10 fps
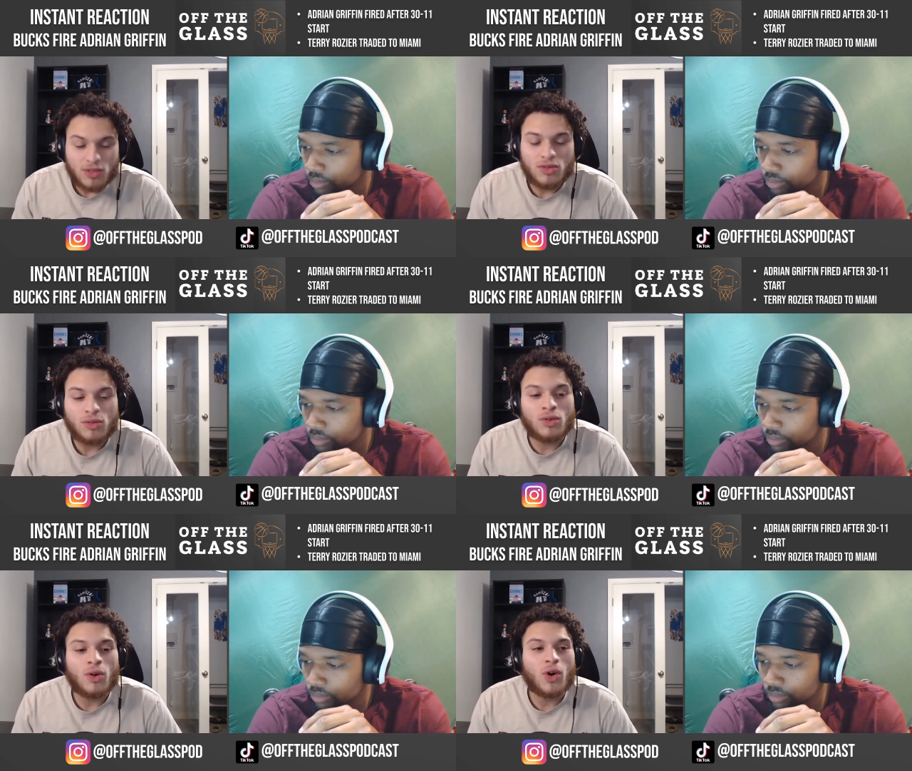
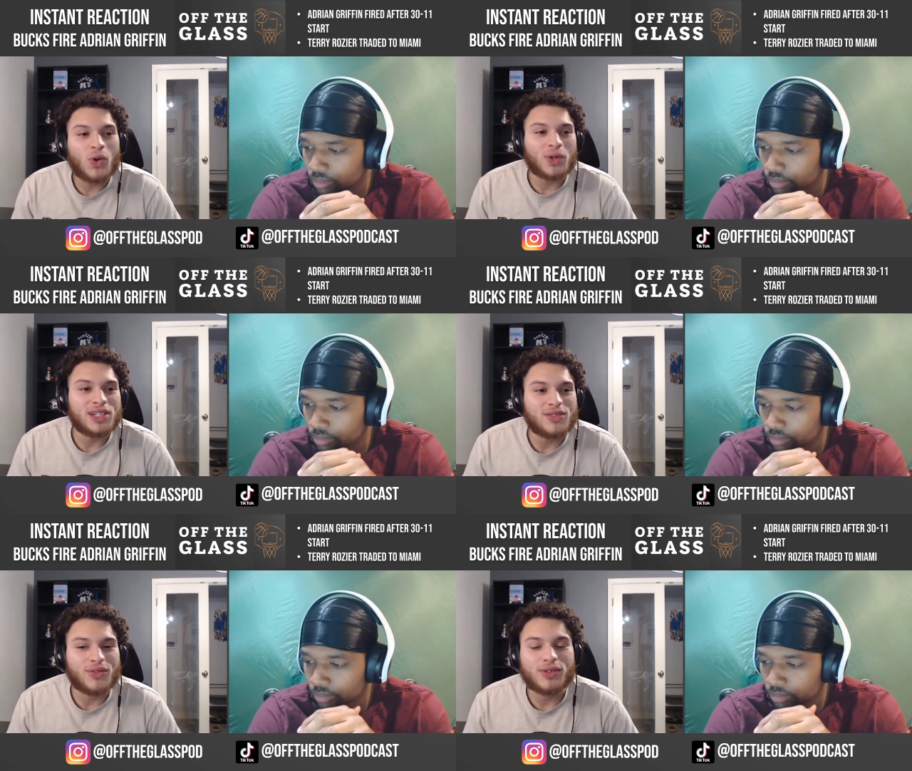Speaker 1: to the
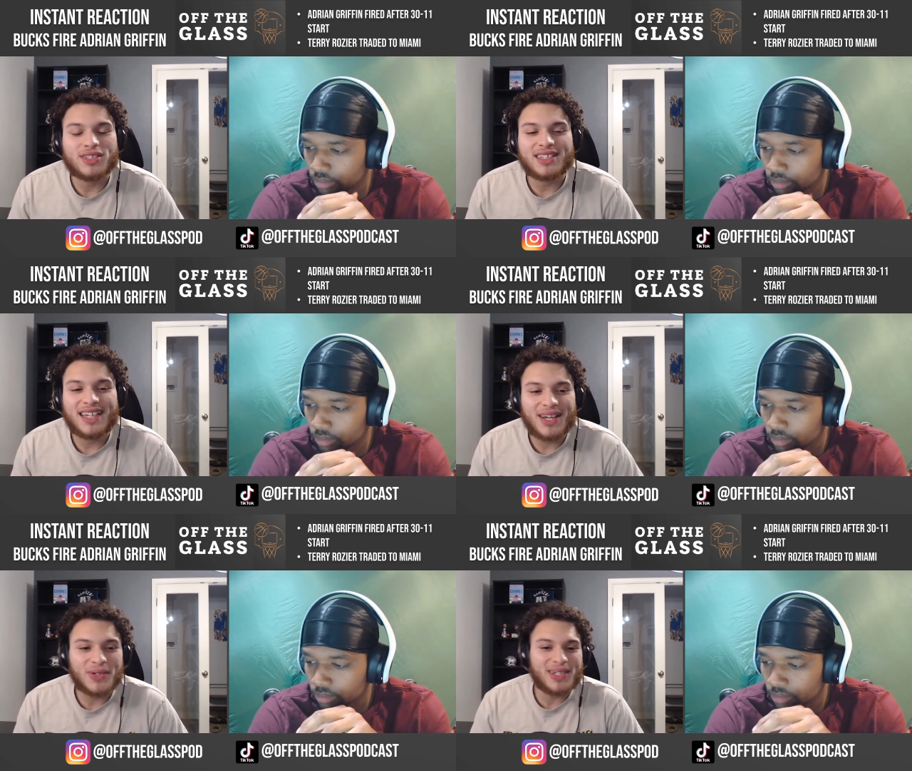Hornets for
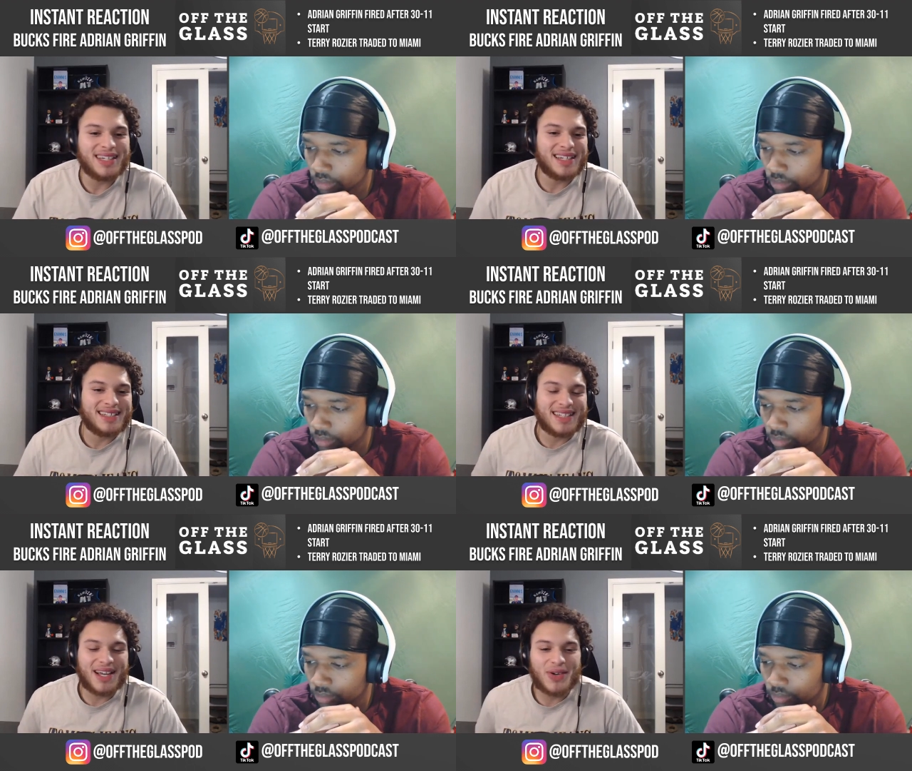scary
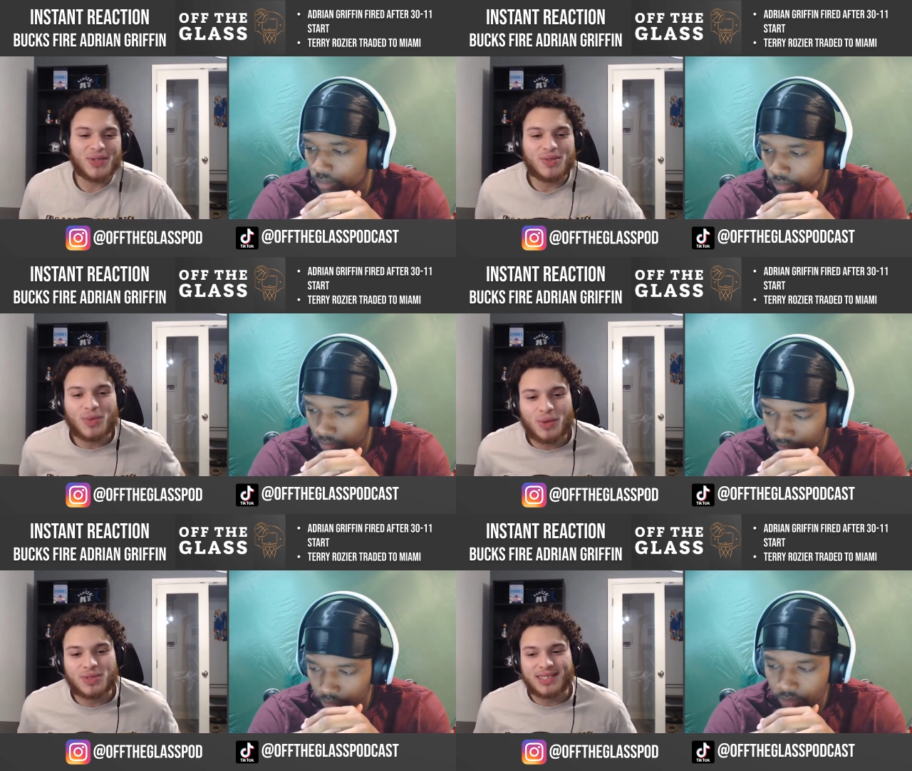Terry
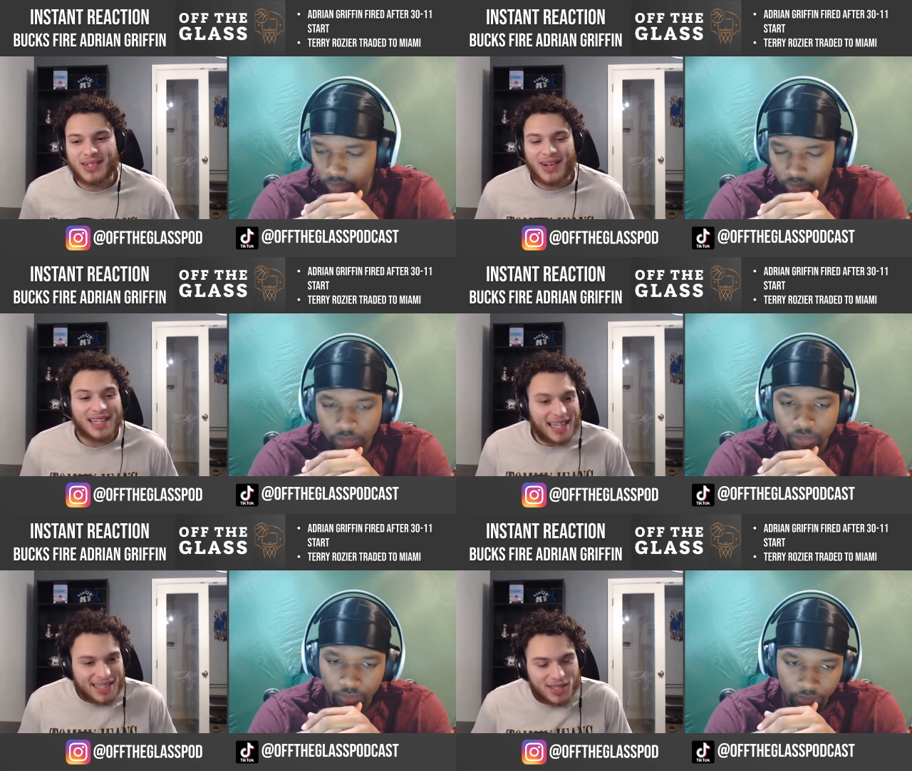Rozier. I
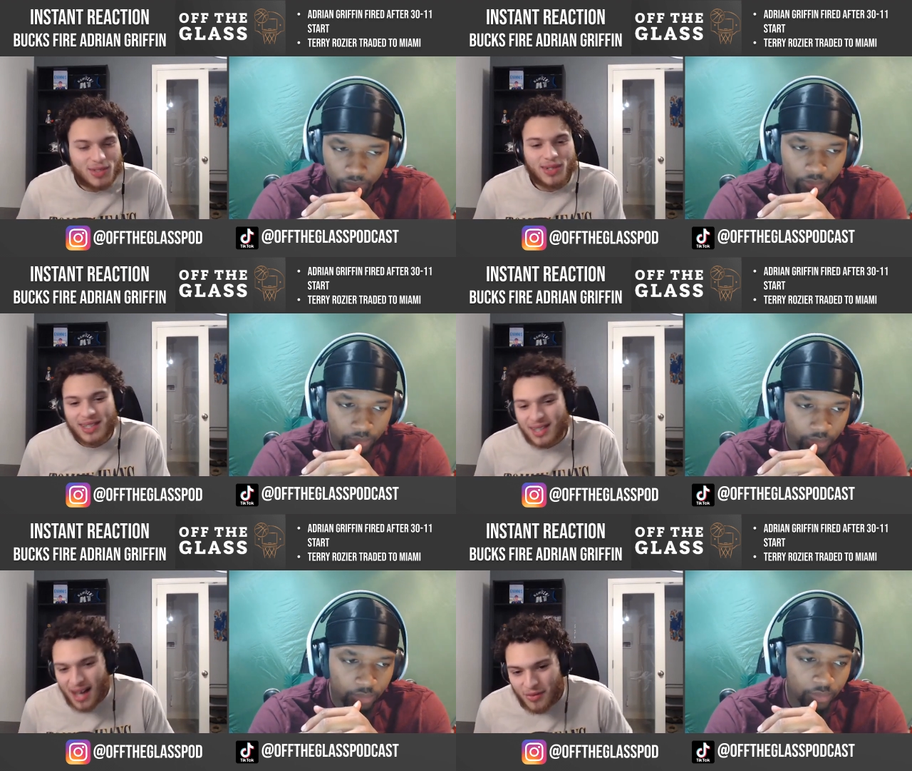like this trade
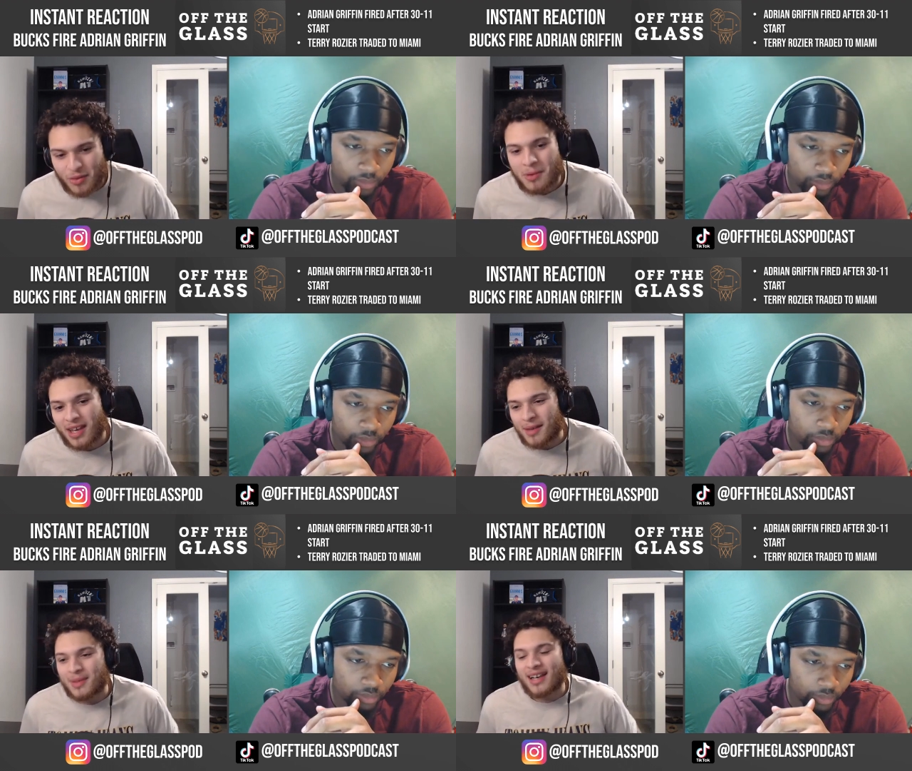a lot for
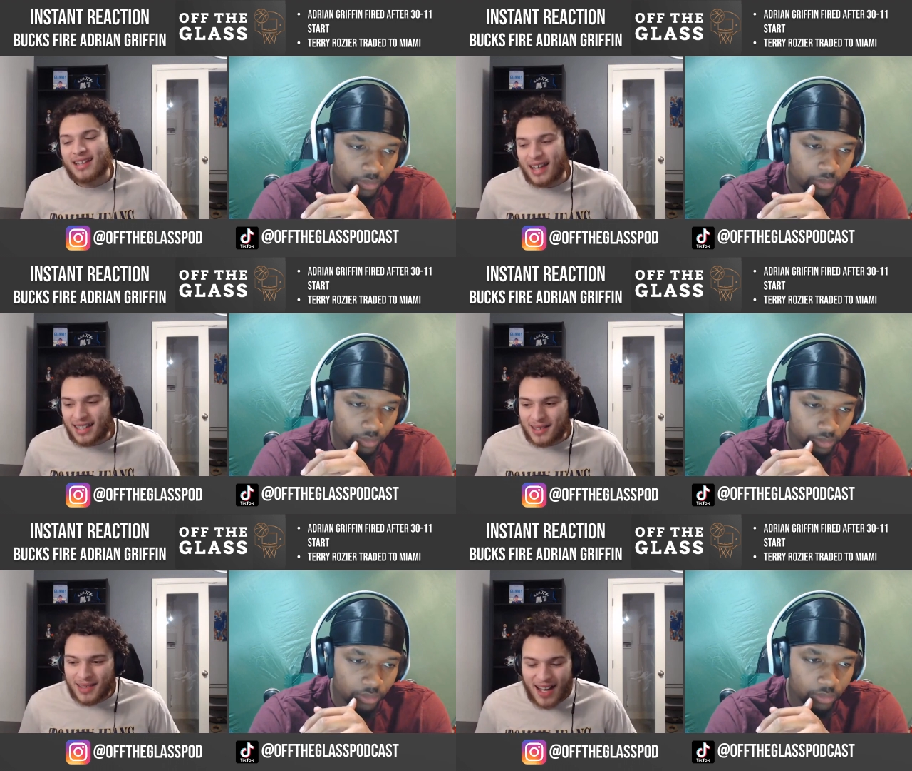Miami. I
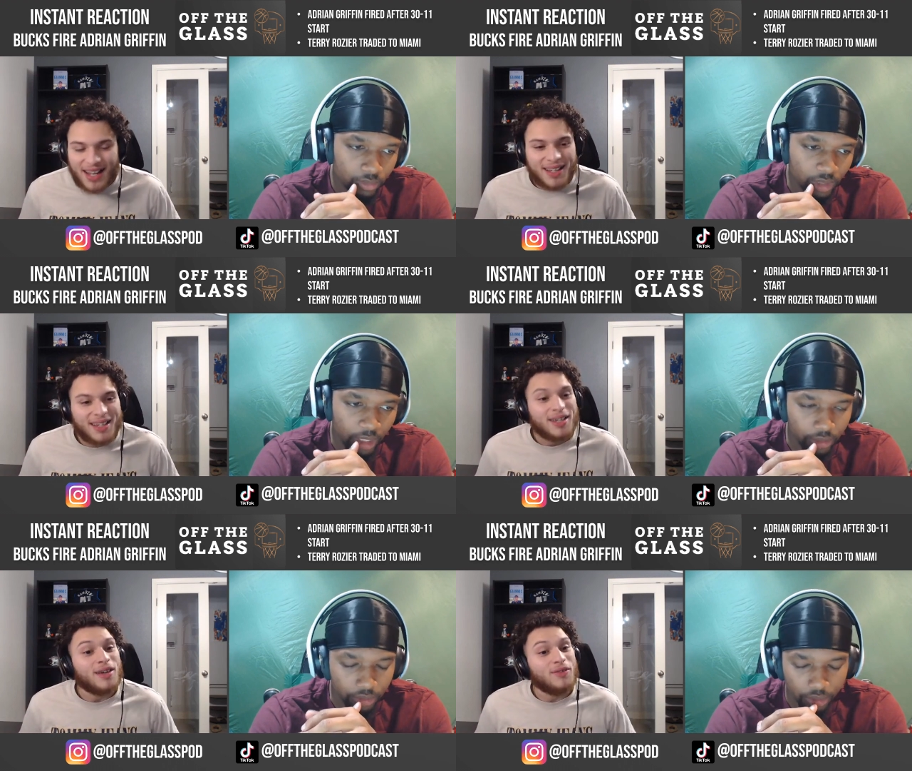like it a lot. I
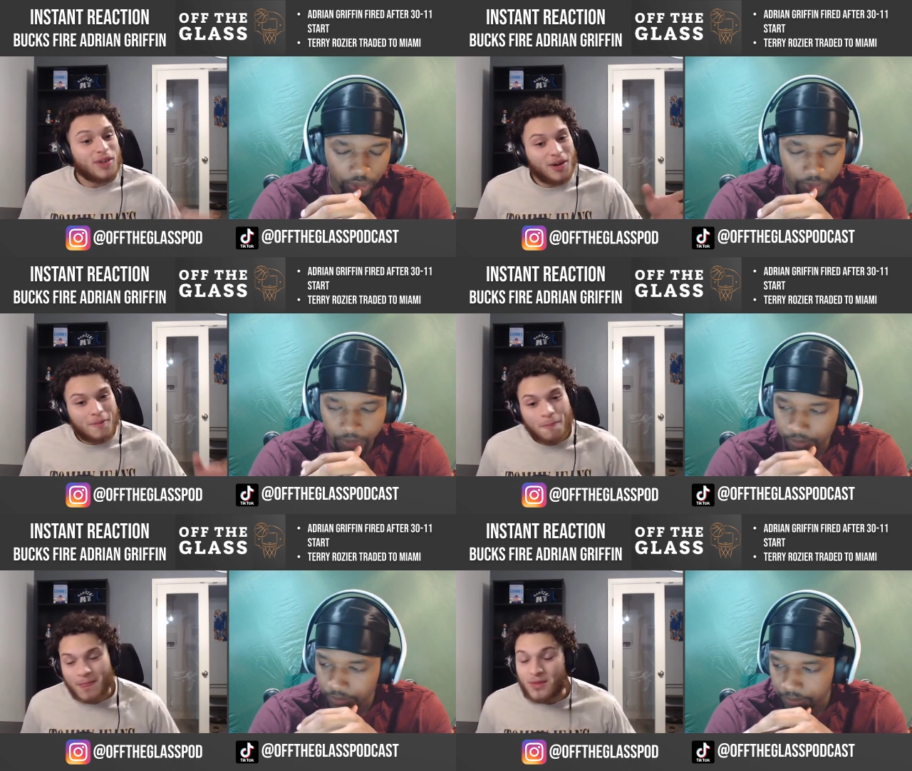do too. Yeah.
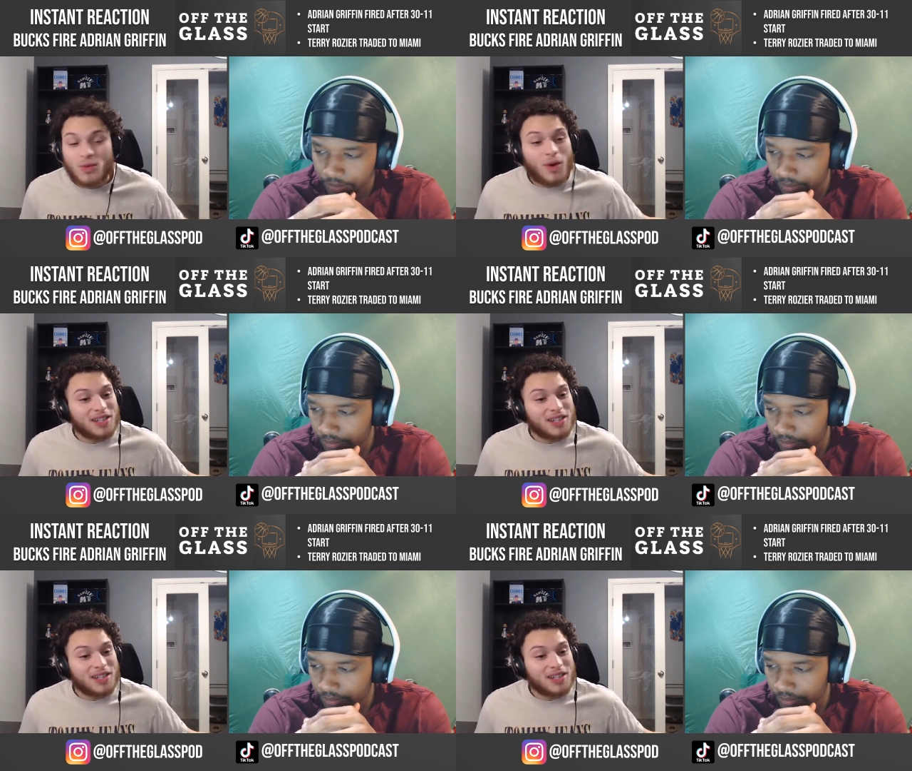If you